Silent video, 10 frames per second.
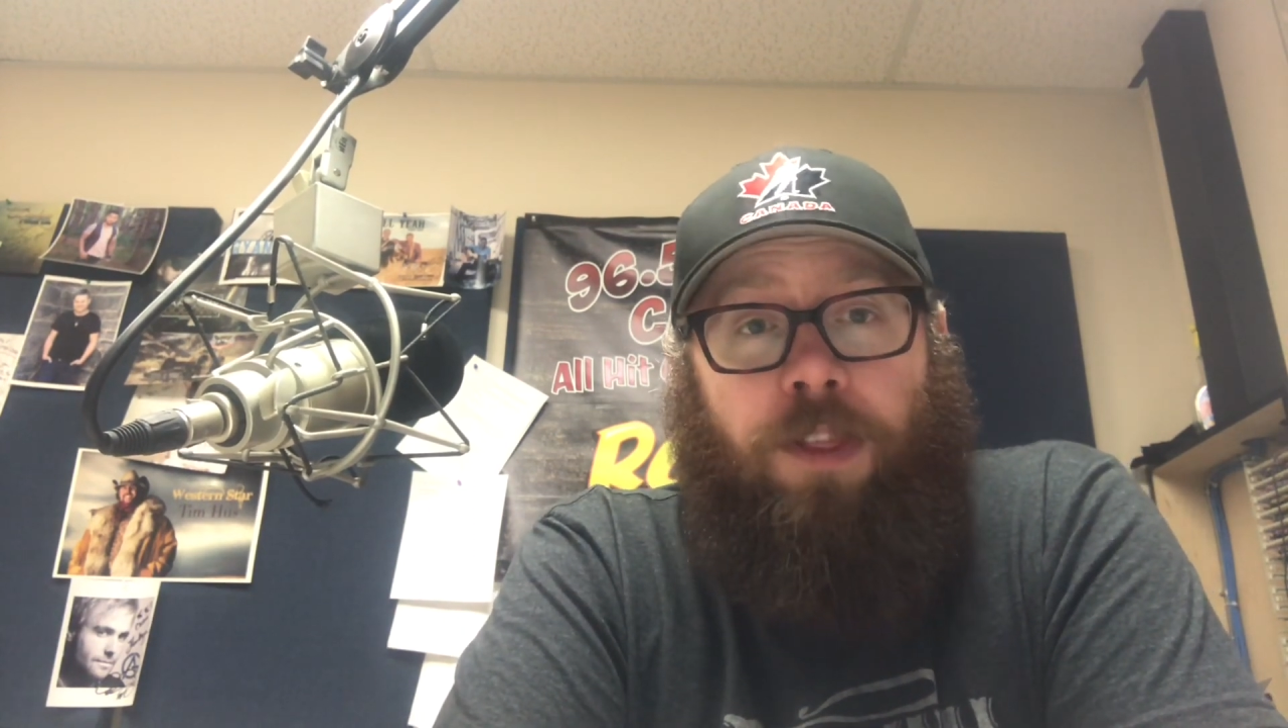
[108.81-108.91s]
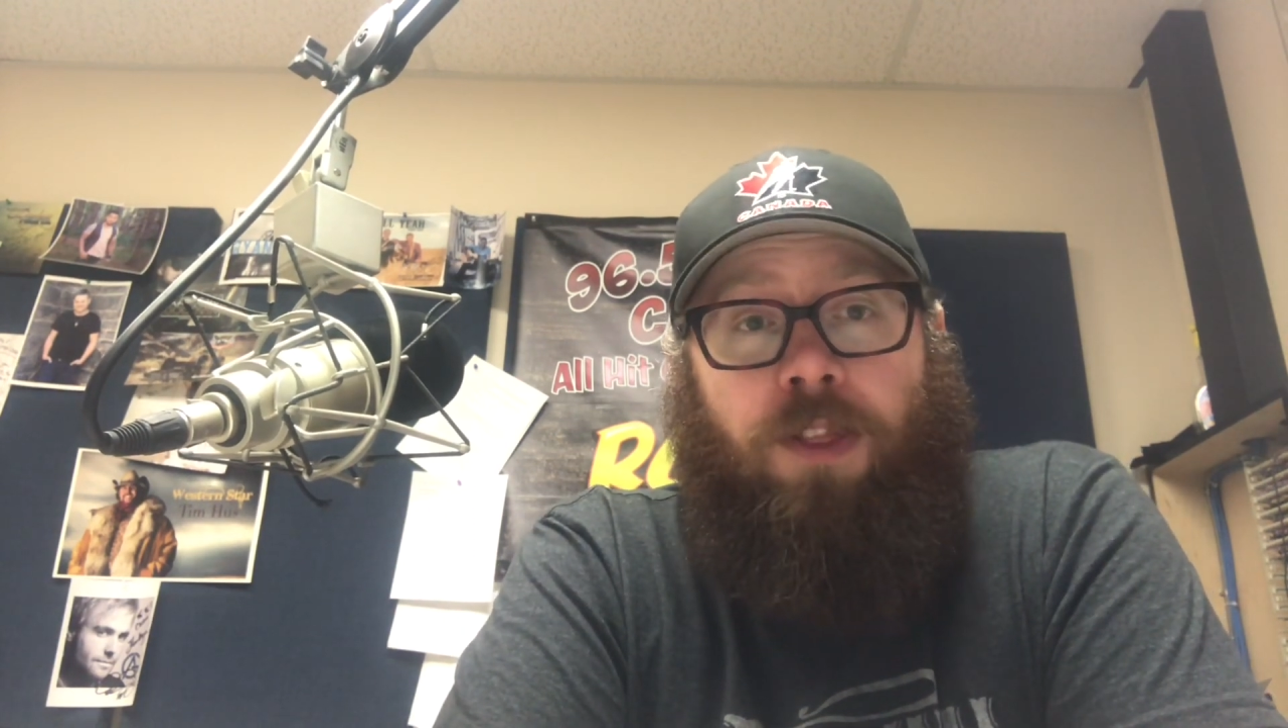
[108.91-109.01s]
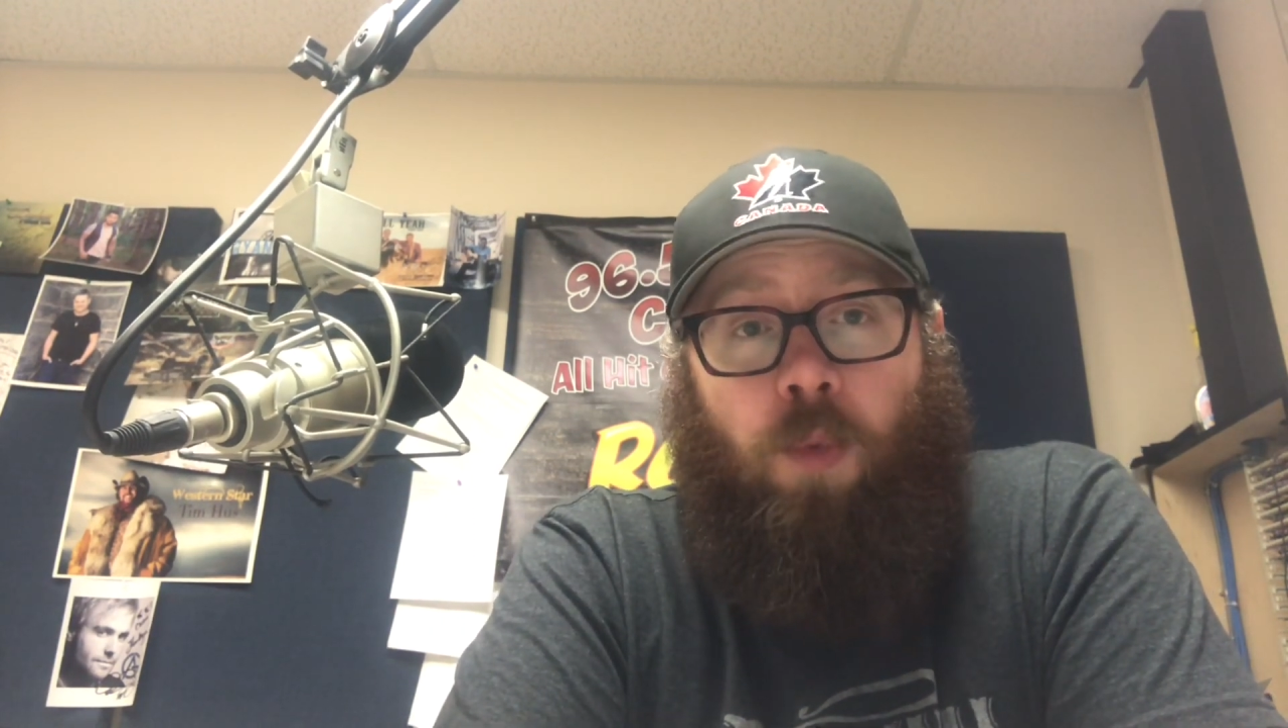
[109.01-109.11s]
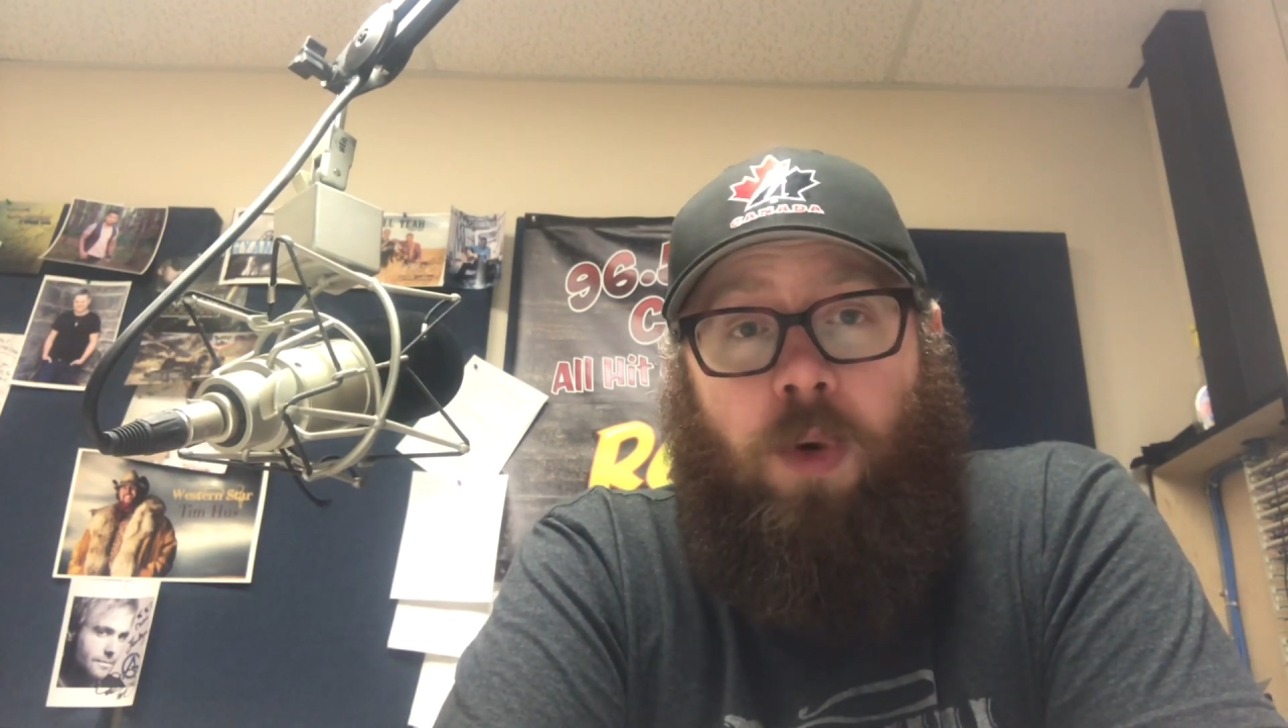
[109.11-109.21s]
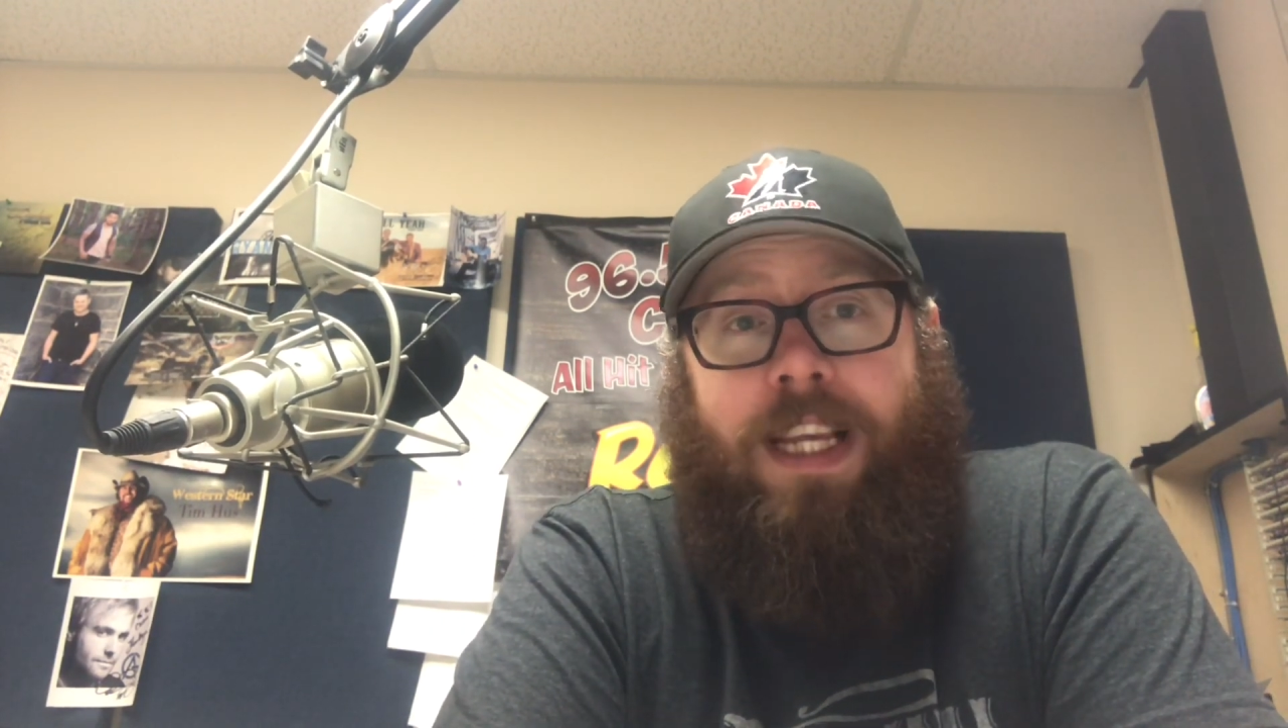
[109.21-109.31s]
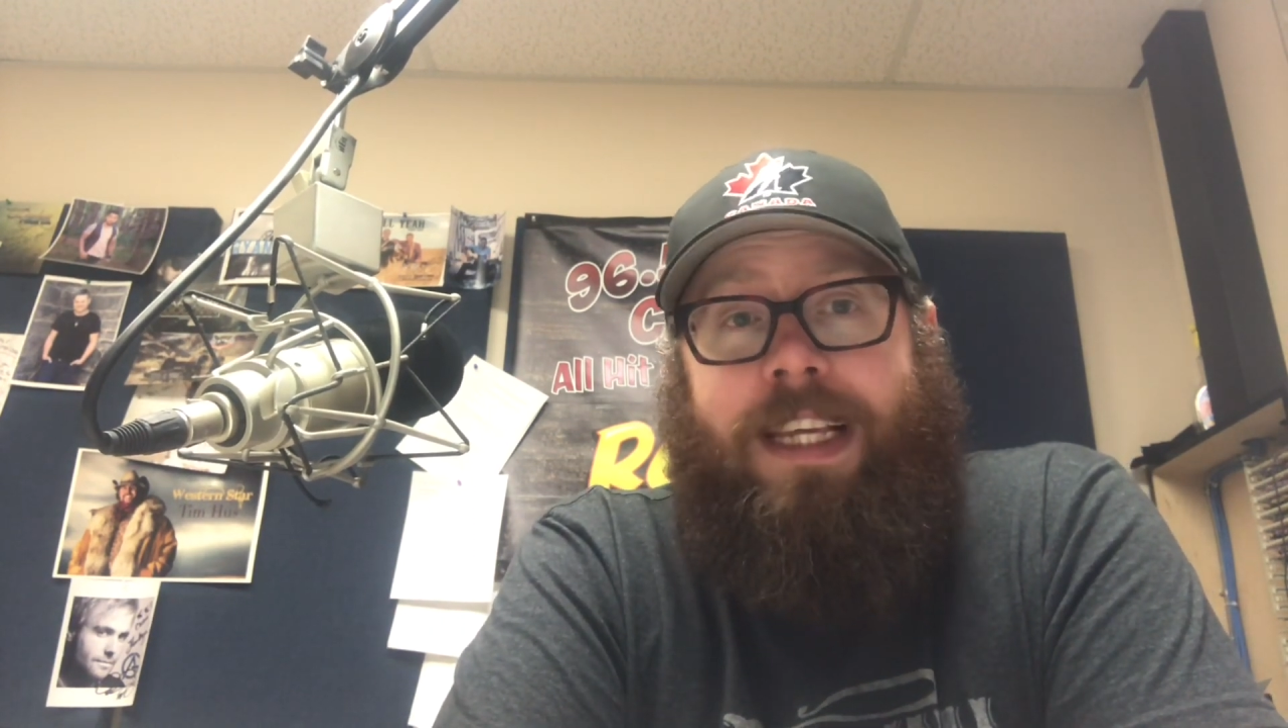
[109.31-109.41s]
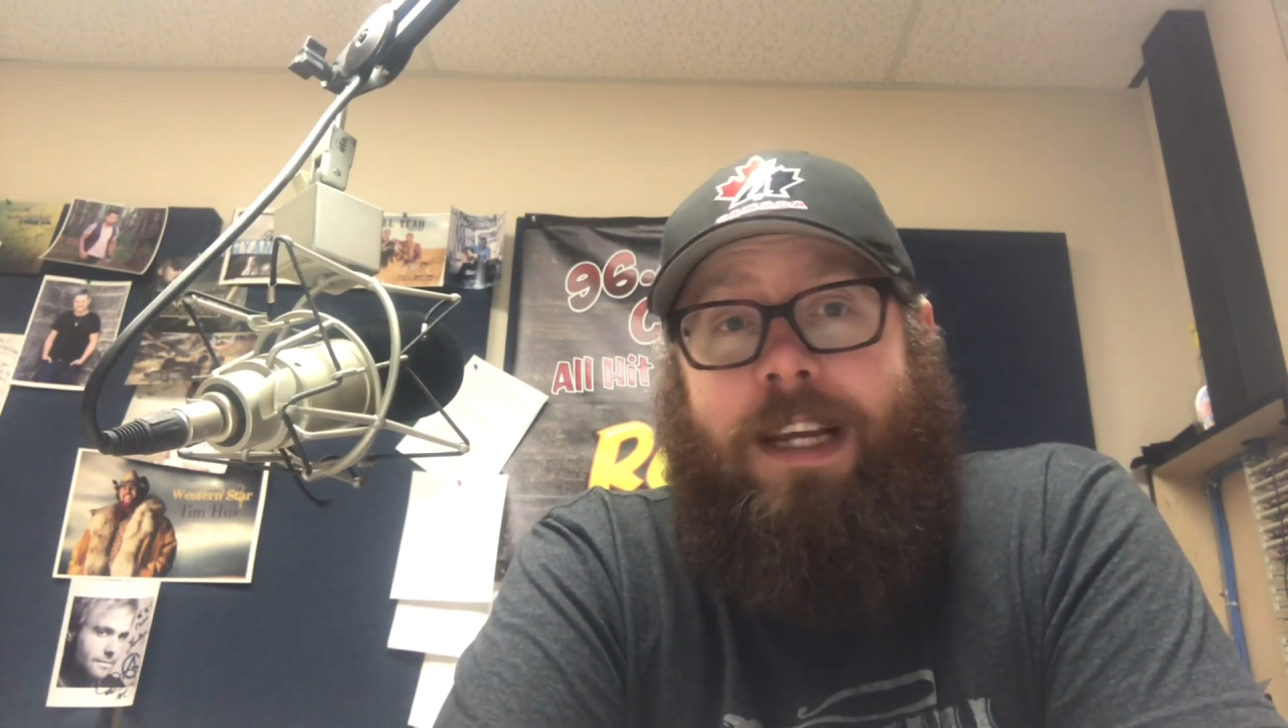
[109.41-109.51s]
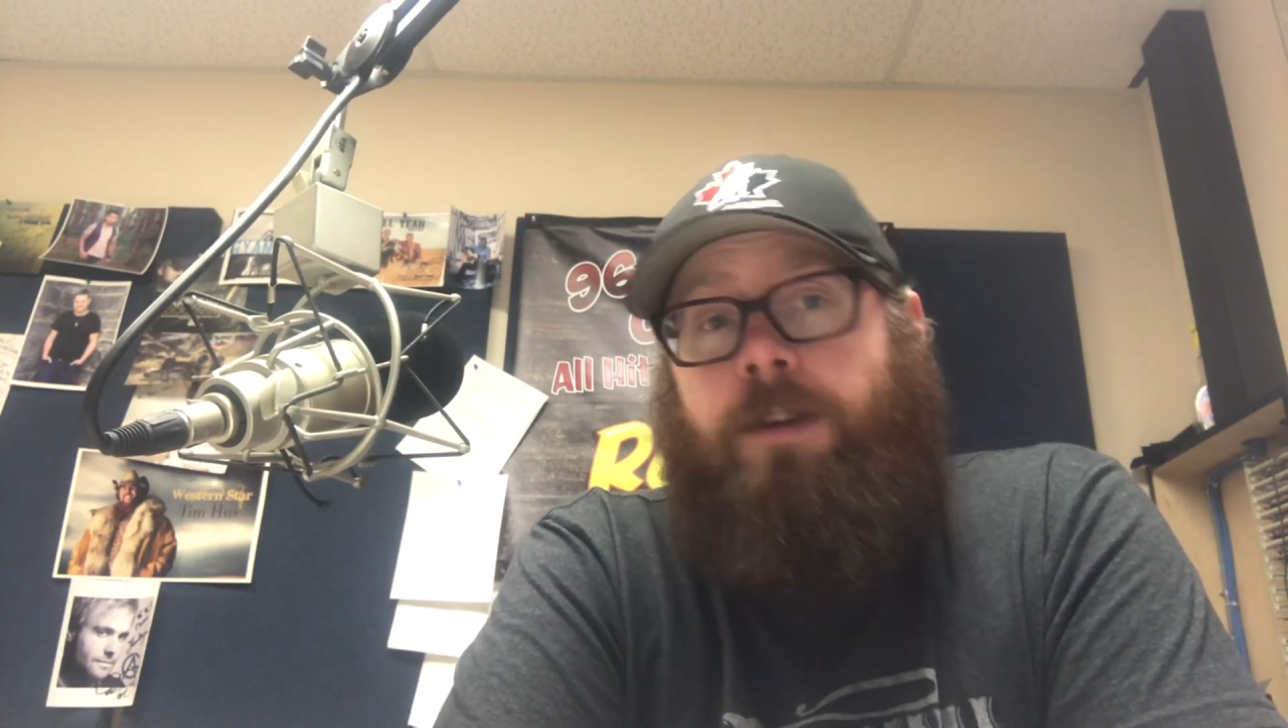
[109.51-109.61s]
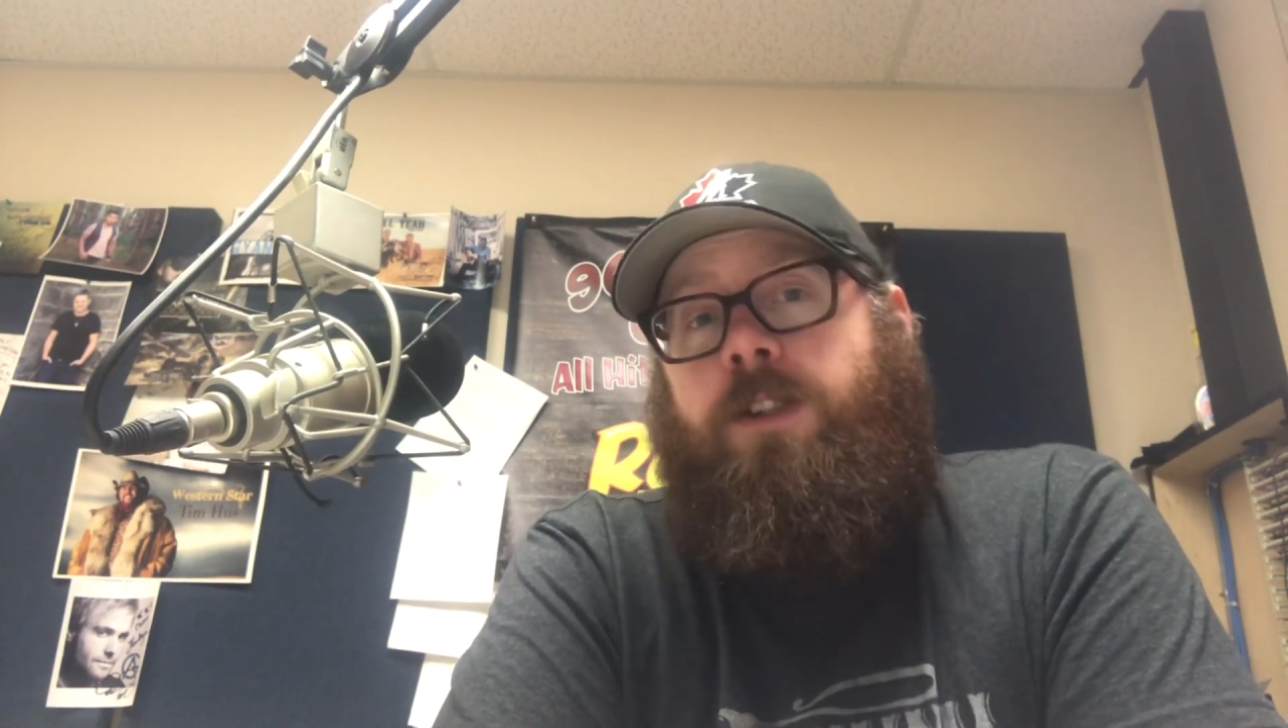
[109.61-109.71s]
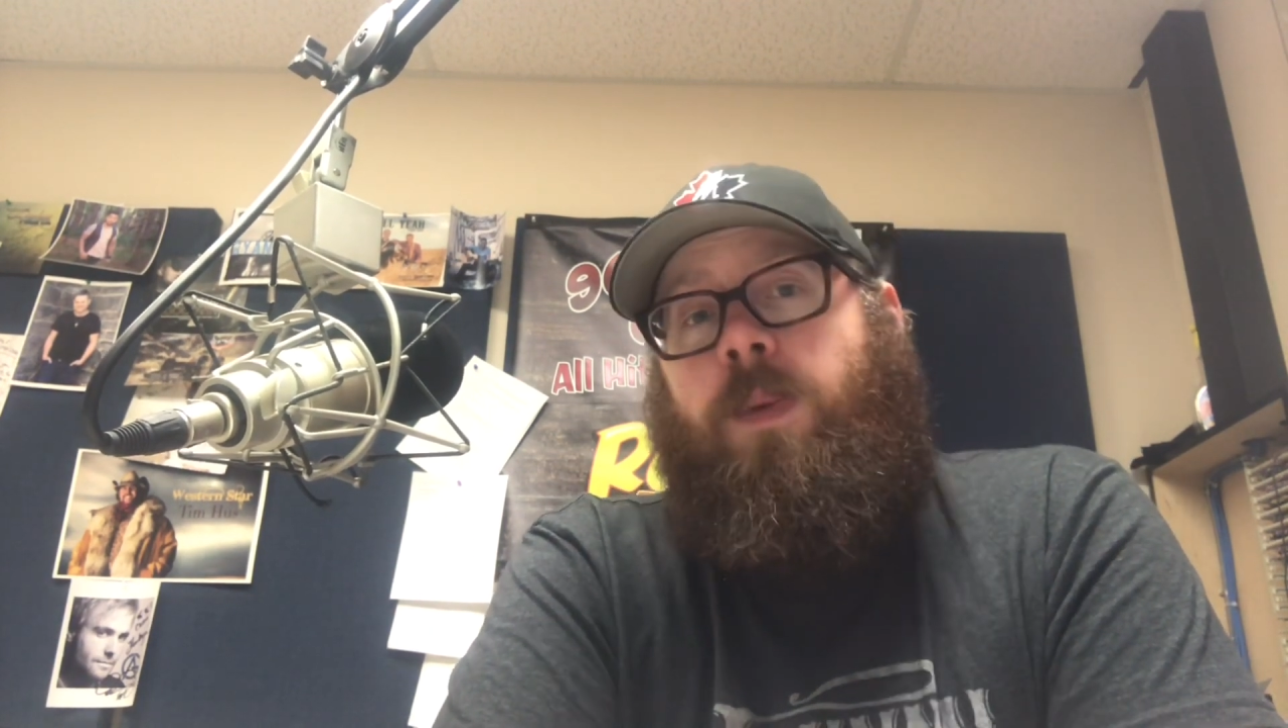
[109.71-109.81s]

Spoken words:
3 years